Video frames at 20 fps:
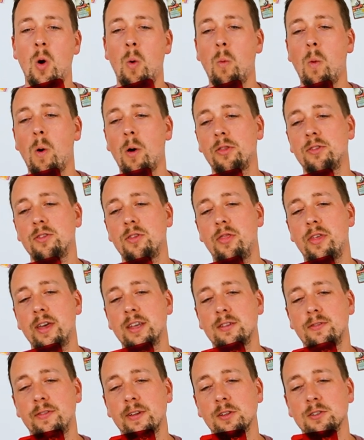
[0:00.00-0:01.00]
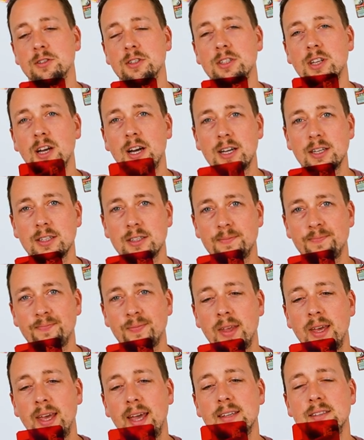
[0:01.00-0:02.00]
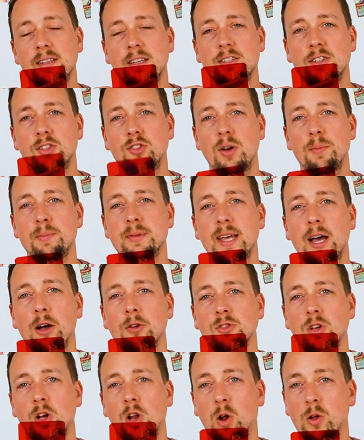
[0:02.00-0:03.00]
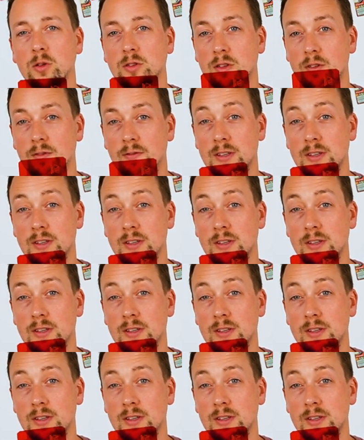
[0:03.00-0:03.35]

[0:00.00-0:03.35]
what this filter does is this strips out a lot of the